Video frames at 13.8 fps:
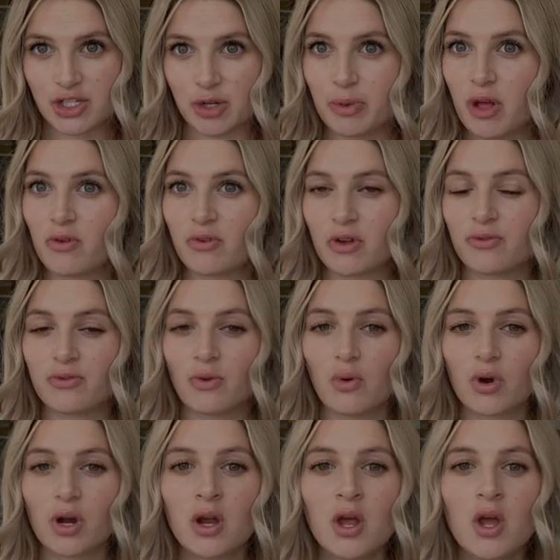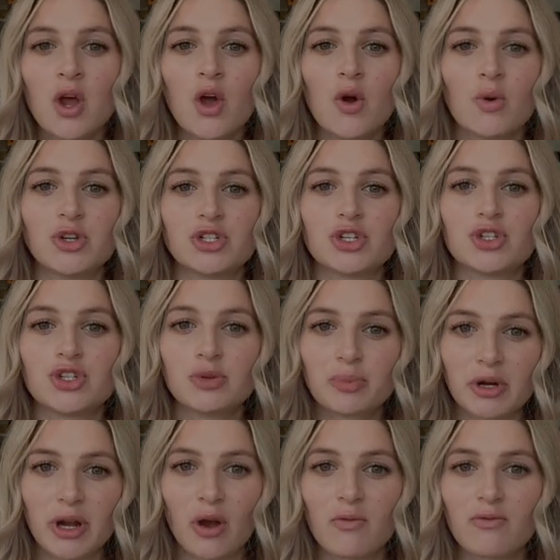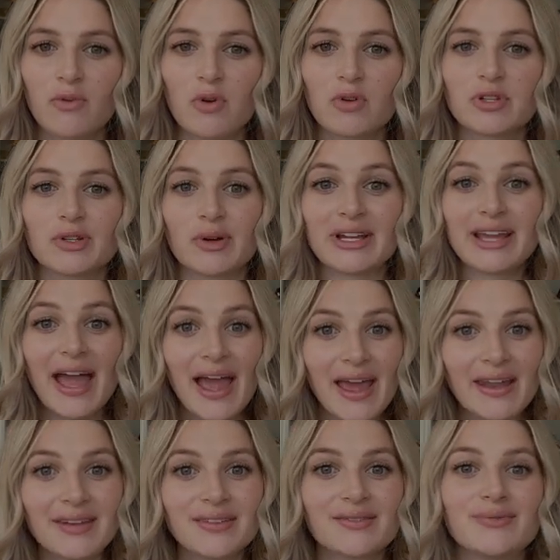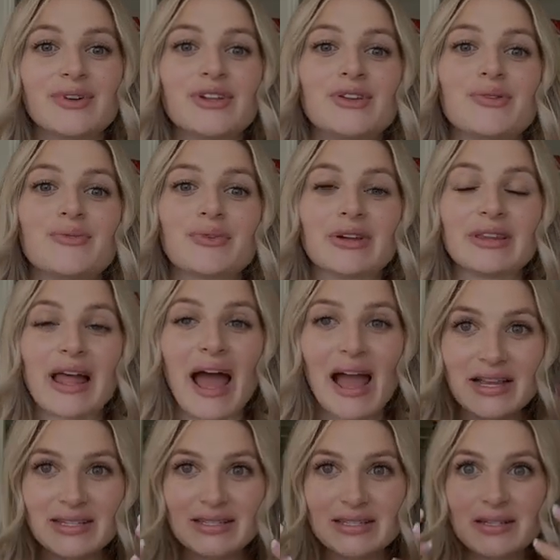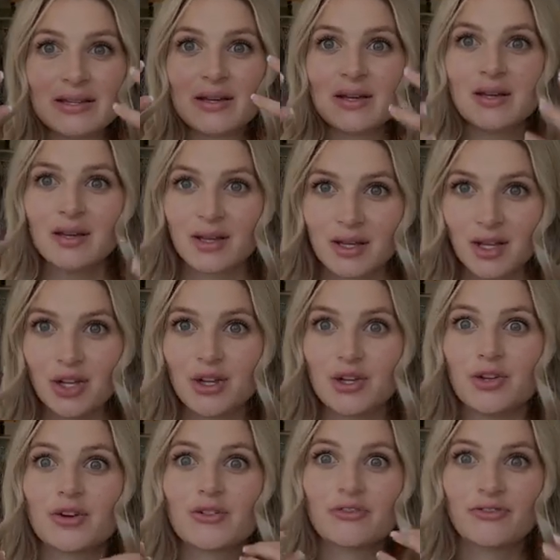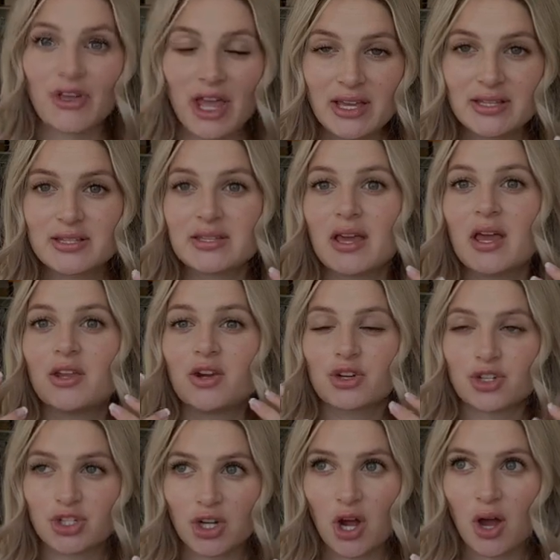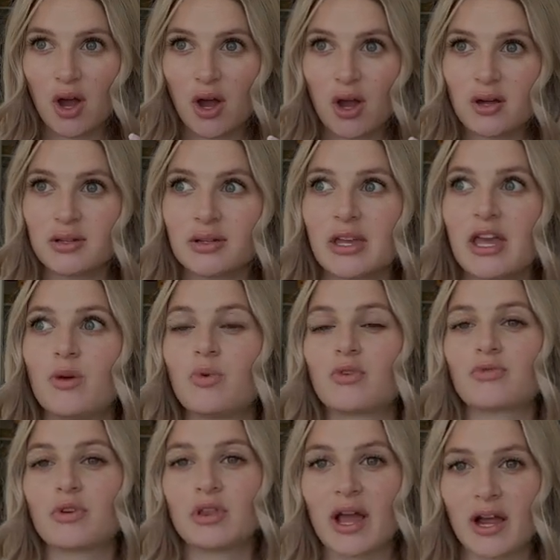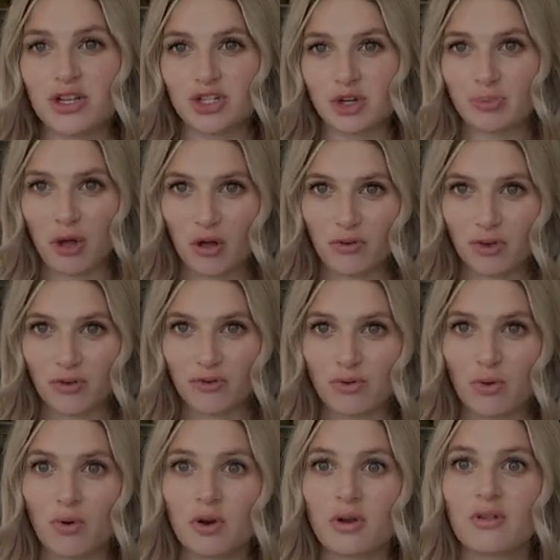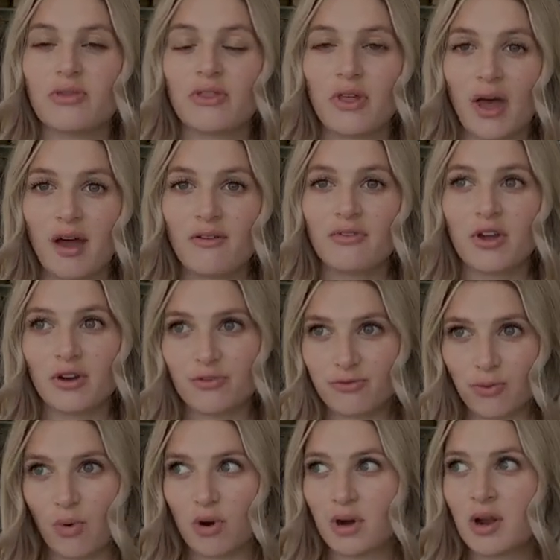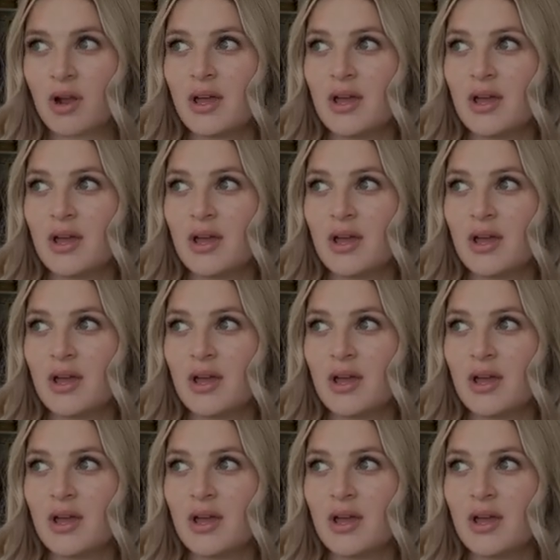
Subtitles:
your pelvic floor, which is super helpful. So again, when you relax your face and your jaw, it will relax your pelvic floor. That therefore,